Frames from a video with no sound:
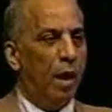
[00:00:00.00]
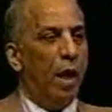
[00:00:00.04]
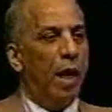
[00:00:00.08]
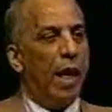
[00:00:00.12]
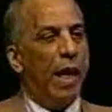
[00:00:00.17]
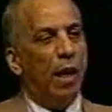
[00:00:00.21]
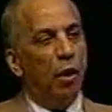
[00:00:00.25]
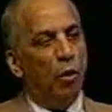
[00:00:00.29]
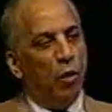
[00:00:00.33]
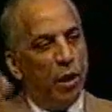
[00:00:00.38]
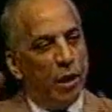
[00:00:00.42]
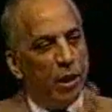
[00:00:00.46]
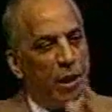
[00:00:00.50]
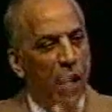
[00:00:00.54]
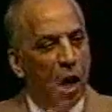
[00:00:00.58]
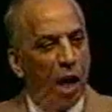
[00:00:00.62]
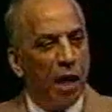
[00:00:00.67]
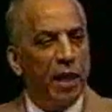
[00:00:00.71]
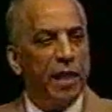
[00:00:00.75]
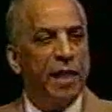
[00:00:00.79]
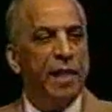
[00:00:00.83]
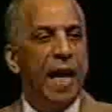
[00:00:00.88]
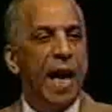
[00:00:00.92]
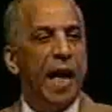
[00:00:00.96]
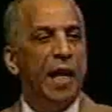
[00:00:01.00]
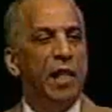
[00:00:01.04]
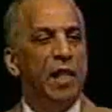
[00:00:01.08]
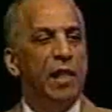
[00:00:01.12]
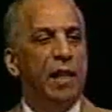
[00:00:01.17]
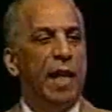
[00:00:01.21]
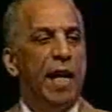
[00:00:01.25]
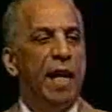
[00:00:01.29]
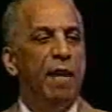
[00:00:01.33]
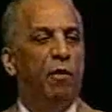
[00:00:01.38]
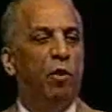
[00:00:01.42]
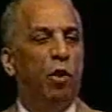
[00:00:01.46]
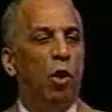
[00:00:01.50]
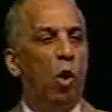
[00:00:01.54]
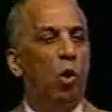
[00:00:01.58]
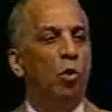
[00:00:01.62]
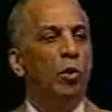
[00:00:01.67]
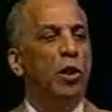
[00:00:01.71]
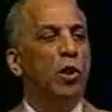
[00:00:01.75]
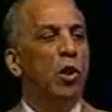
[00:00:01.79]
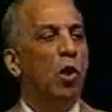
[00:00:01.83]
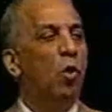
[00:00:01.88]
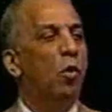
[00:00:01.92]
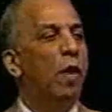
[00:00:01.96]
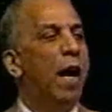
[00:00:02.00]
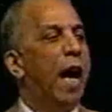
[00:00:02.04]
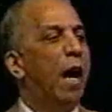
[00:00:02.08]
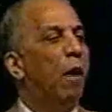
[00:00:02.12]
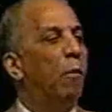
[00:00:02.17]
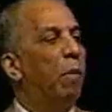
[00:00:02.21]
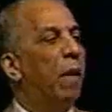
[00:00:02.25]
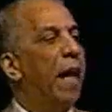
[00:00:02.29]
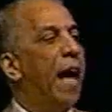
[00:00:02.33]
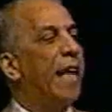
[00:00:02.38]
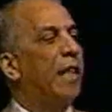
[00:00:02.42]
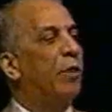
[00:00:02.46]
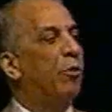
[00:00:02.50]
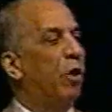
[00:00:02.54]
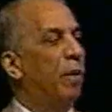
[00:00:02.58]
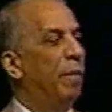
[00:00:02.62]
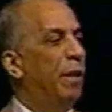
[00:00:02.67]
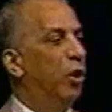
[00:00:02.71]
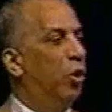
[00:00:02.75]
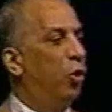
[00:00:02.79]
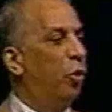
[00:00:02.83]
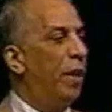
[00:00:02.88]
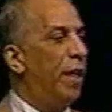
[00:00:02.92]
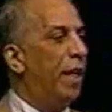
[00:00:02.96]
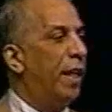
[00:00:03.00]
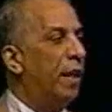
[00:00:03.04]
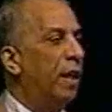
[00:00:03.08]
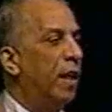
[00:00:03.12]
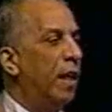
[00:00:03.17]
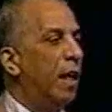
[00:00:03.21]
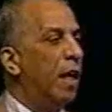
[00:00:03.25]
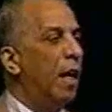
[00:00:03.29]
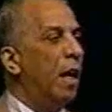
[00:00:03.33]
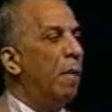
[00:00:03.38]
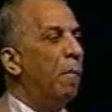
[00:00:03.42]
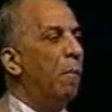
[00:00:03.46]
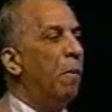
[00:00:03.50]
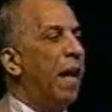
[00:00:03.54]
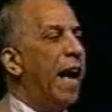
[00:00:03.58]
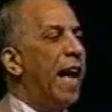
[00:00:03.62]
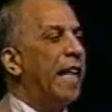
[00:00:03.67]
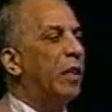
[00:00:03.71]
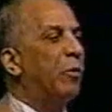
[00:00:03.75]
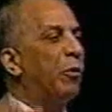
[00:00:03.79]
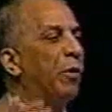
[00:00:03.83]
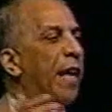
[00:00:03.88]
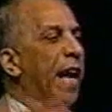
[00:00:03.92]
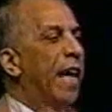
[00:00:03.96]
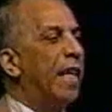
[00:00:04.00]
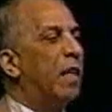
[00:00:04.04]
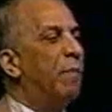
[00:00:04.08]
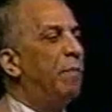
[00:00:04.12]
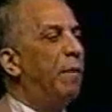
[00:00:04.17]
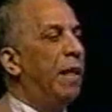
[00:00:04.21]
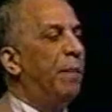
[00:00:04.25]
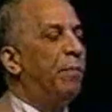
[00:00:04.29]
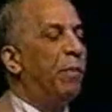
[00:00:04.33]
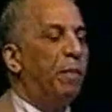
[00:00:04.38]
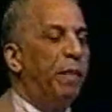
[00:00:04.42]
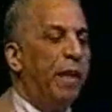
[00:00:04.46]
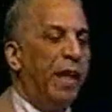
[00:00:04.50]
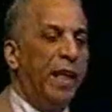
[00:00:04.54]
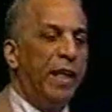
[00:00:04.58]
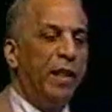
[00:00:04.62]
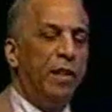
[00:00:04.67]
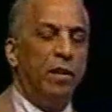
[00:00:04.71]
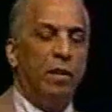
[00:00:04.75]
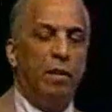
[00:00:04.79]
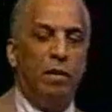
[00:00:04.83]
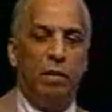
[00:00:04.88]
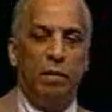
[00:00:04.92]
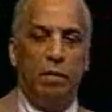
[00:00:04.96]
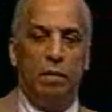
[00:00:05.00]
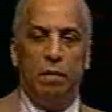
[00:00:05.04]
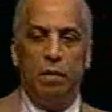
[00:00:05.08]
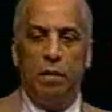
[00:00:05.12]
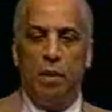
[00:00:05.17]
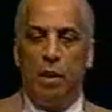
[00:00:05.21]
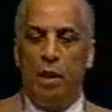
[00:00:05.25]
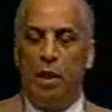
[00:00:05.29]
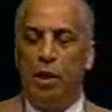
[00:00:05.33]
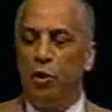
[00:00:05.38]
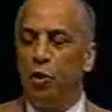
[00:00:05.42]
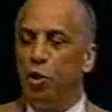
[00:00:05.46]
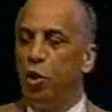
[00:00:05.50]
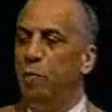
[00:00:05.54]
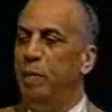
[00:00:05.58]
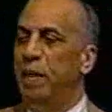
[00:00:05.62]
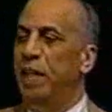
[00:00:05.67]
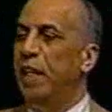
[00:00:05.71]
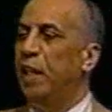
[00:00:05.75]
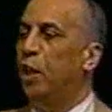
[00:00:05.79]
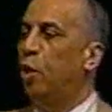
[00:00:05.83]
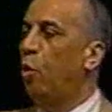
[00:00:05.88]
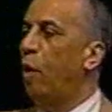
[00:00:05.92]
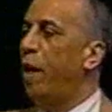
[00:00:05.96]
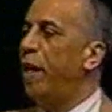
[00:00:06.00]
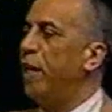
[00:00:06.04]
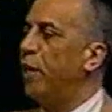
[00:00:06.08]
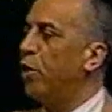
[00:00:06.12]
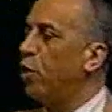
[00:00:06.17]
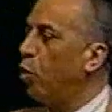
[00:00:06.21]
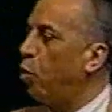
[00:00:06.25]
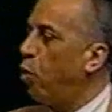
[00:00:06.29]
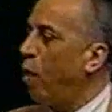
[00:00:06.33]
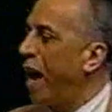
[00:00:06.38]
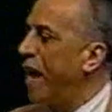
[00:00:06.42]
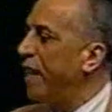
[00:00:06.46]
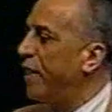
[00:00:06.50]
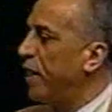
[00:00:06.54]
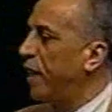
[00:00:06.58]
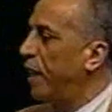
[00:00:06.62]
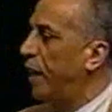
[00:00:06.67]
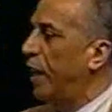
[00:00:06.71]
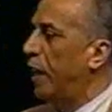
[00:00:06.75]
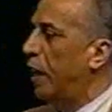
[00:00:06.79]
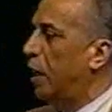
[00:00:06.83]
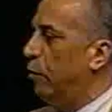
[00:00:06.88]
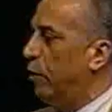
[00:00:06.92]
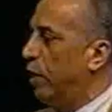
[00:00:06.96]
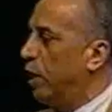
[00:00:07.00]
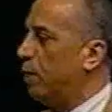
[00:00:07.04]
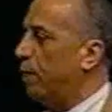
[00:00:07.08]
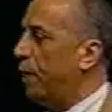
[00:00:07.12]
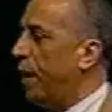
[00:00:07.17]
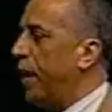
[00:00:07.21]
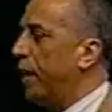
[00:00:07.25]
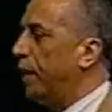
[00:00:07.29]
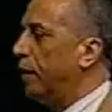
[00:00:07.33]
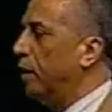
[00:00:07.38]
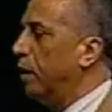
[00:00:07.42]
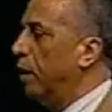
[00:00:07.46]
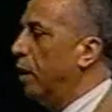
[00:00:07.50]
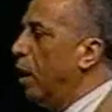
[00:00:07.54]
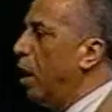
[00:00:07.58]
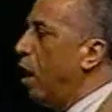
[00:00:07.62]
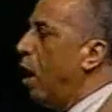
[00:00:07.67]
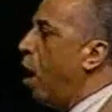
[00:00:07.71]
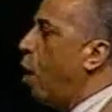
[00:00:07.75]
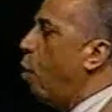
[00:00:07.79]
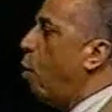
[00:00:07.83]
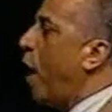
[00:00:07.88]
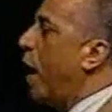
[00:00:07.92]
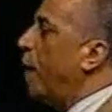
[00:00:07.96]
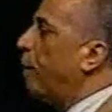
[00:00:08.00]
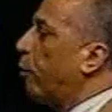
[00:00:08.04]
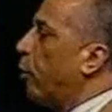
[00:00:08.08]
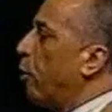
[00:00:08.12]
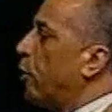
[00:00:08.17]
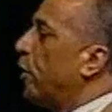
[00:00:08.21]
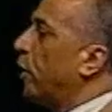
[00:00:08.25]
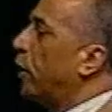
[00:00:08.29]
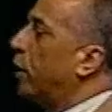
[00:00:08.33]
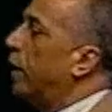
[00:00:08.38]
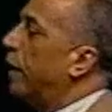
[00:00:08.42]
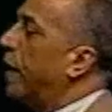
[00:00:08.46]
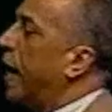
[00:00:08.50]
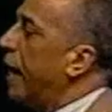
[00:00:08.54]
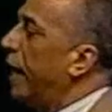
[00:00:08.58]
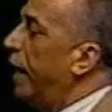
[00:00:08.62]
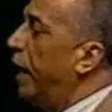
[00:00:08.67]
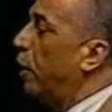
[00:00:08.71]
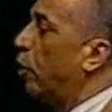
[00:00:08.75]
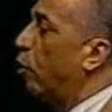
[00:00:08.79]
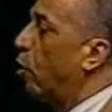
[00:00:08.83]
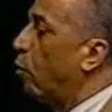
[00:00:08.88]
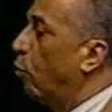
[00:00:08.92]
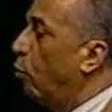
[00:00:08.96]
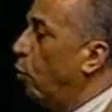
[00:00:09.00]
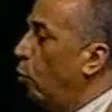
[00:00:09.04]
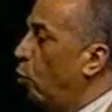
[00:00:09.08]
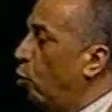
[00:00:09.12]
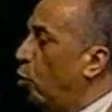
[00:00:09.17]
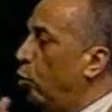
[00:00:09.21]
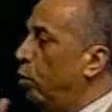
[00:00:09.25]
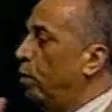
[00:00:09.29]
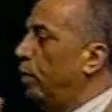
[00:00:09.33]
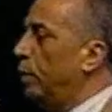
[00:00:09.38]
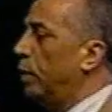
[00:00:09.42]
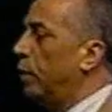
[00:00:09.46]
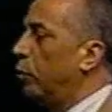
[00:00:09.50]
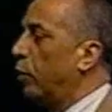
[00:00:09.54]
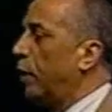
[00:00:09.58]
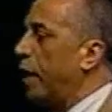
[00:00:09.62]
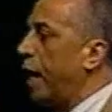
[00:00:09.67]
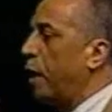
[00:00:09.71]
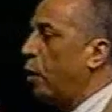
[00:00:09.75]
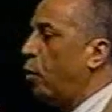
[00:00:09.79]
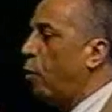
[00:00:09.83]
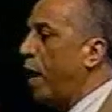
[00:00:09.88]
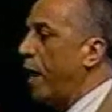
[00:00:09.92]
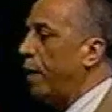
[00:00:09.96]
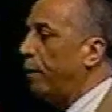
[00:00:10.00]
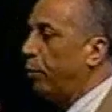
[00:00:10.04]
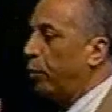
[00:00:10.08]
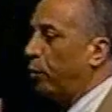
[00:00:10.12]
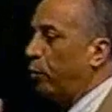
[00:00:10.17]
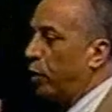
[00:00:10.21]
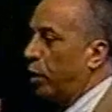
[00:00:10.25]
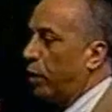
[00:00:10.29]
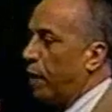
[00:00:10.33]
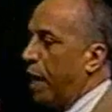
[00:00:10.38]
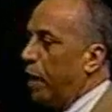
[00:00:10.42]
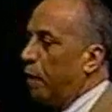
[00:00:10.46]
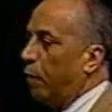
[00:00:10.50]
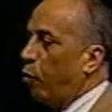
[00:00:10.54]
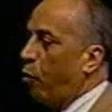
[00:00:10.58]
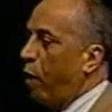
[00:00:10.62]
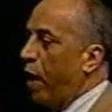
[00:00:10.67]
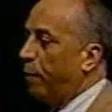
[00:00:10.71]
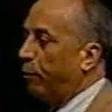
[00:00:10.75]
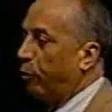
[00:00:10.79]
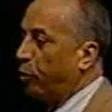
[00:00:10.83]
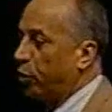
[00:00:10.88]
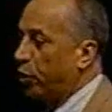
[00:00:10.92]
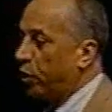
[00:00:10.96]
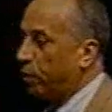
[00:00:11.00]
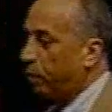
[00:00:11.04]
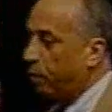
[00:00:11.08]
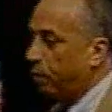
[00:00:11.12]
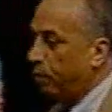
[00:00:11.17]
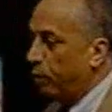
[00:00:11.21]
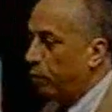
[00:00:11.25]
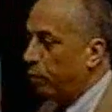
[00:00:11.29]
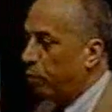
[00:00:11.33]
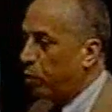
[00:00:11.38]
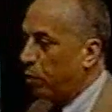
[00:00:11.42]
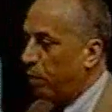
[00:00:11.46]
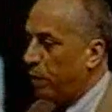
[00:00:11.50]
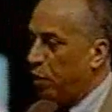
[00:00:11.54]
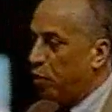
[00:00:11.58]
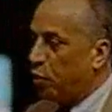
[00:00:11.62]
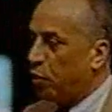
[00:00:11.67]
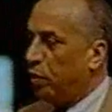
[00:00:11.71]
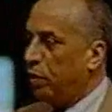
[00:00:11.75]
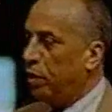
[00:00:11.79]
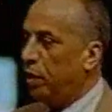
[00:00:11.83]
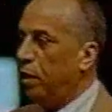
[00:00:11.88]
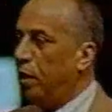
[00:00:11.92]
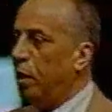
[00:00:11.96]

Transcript: And on the other side of the slave code, it told how blacks were to be treated. Blacks were not to be permitted to be equated to whites in any respect. A white person could not enter a room without a white person's permission.